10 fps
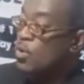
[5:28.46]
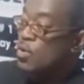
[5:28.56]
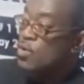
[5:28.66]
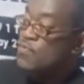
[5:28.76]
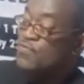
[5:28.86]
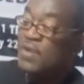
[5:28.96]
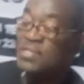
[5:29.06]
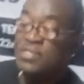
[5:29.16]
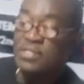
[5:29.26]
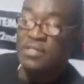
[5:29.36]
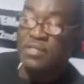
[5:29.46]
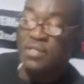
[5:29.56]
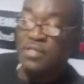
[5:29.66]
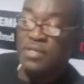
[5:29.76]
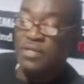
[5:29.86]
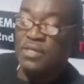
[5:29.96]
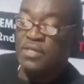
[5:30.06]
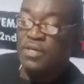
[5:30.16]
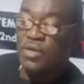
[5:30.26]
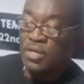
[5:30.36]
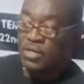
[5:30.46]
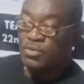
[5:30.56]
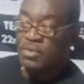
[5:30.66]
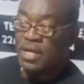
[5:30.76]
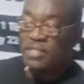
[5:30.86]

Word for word: All right. First, okay, you want to